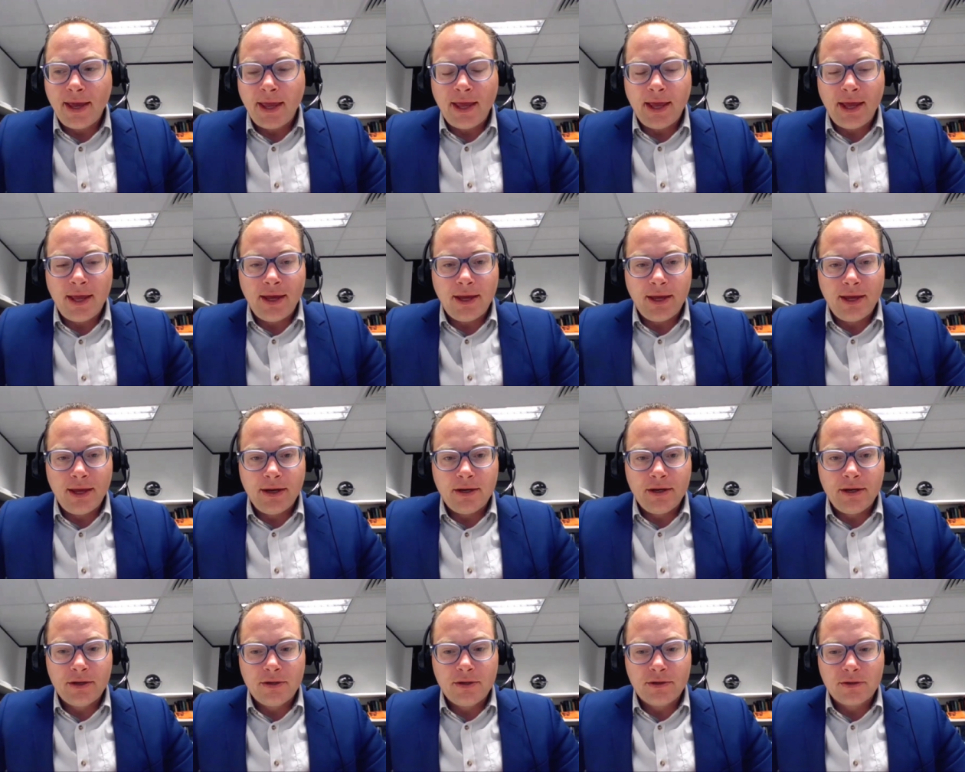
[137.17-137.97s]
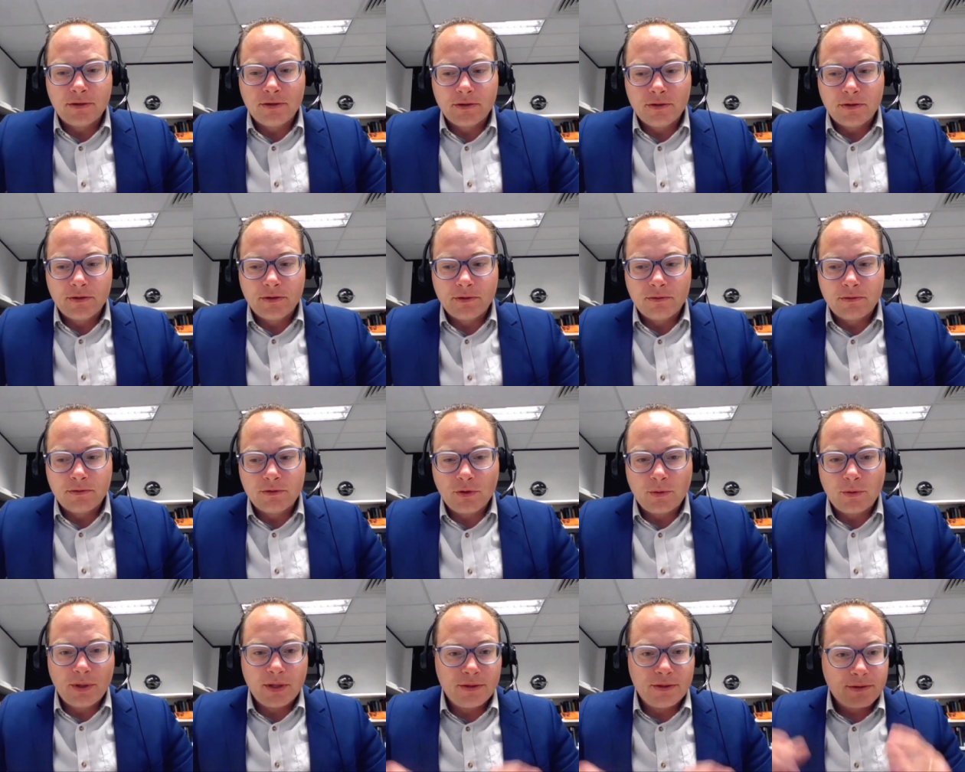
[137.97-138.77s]
and
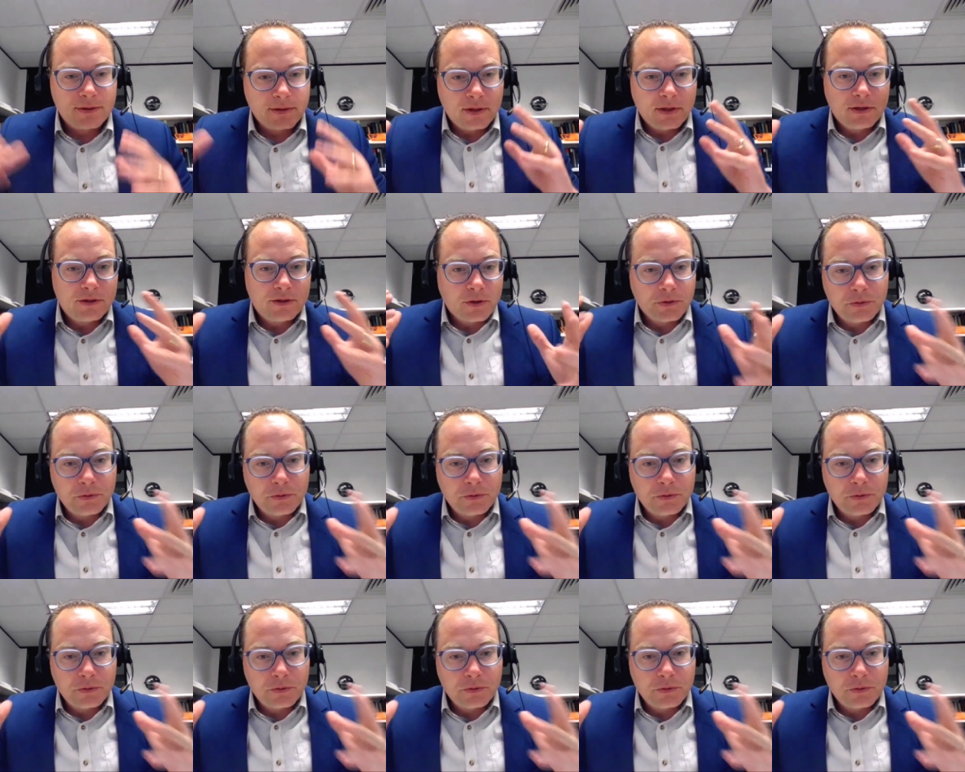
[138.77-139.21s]
so he's he's